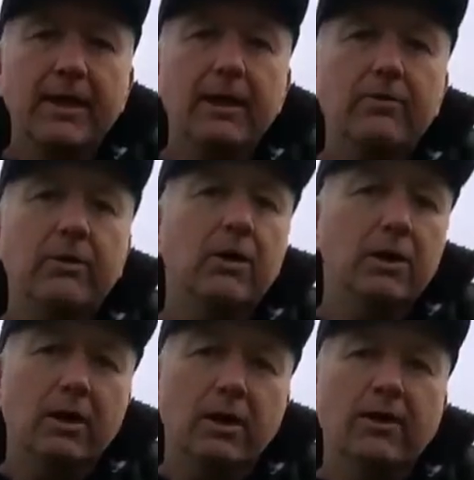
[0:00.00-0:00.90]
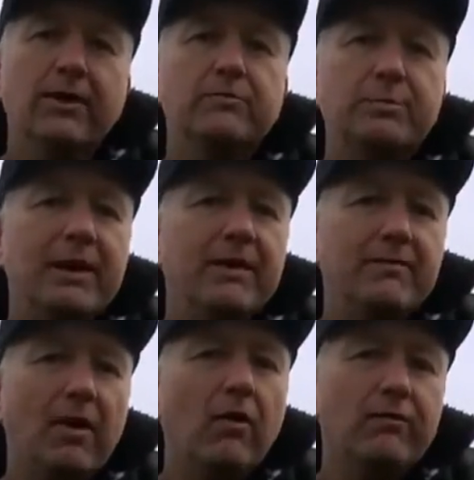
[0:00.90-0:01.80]
Now, there's plenty
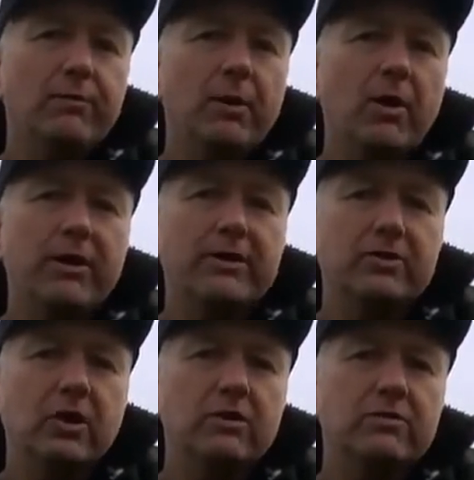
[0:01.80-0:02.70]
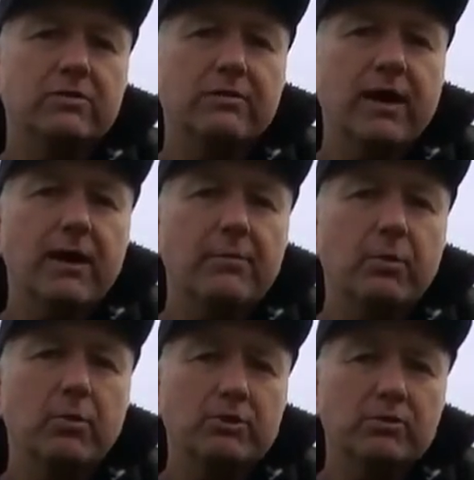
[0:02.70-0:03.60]
of aftermarket chargers
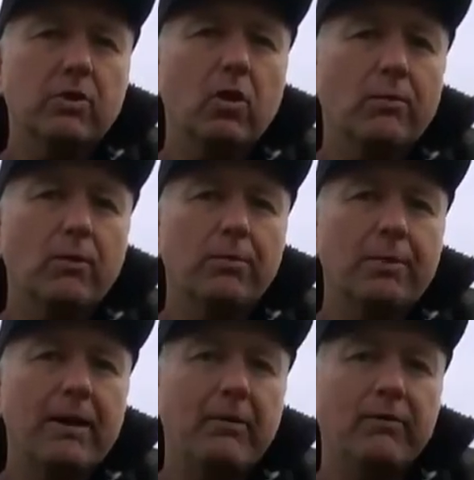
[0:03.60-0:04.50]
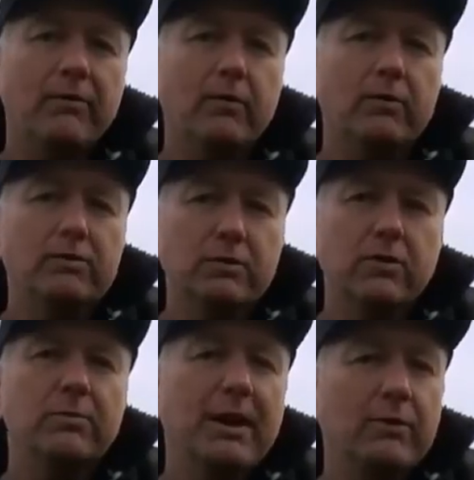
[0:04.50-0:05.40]
available which are a lot more powerful, so you
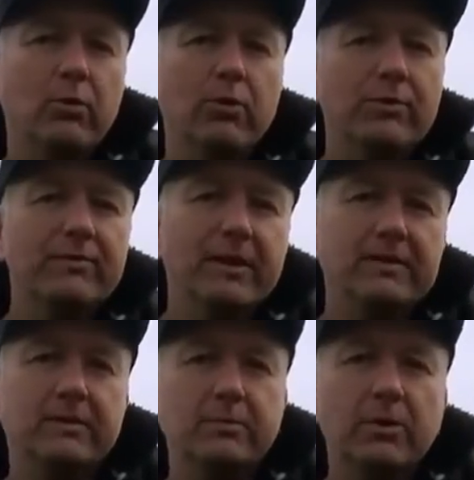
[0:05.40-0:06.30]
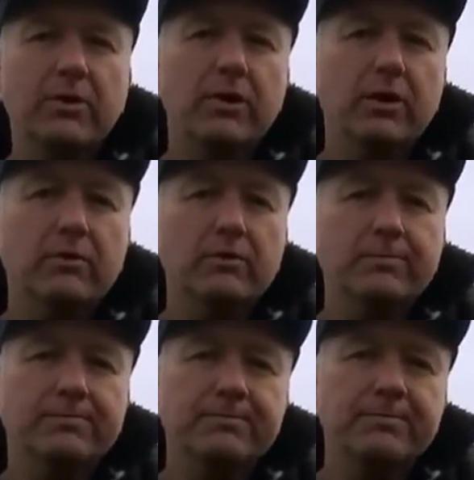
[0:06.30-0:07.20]
may want to invest in one of those.
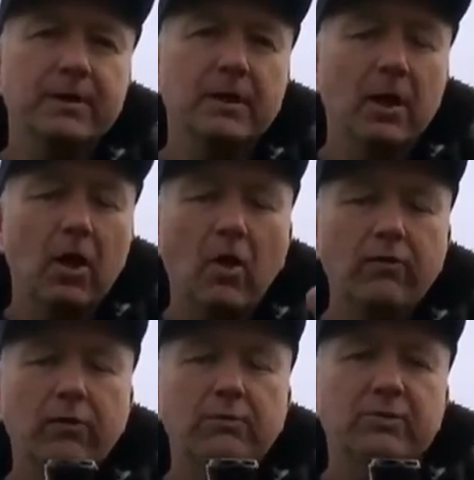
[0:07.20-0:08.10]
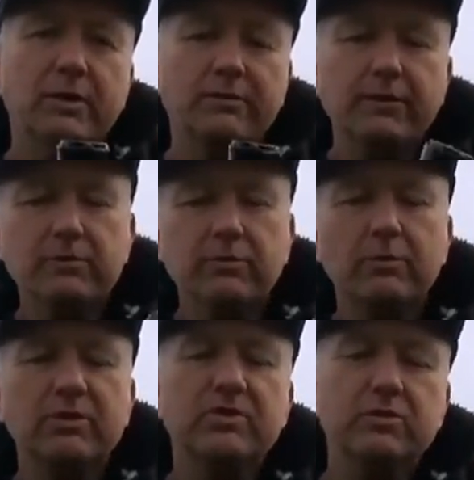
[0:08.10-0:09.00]
I've got myself this one,
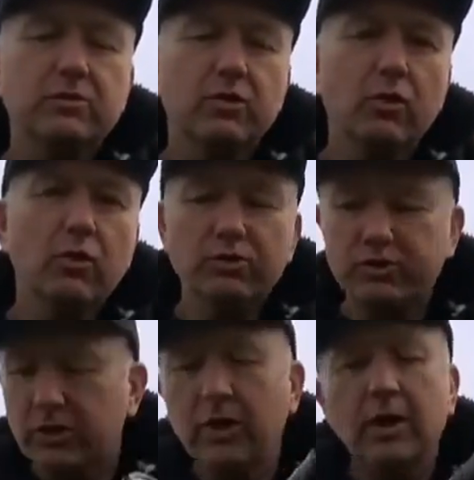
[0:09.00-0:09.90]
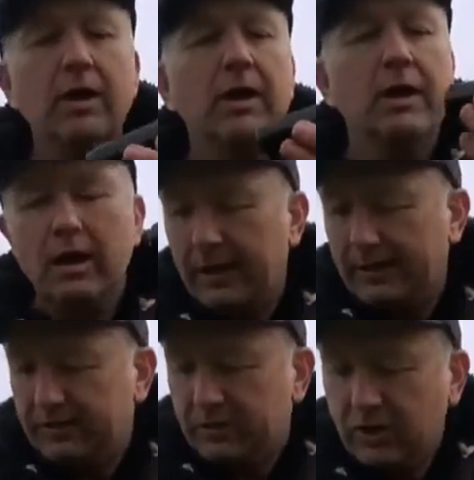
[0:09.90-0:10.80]
which is a torch.
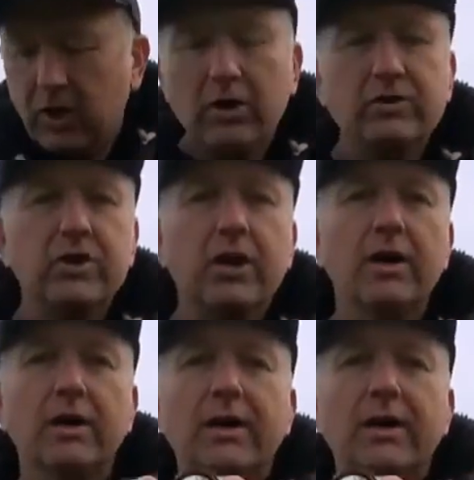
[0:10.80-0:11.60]
It's a charger.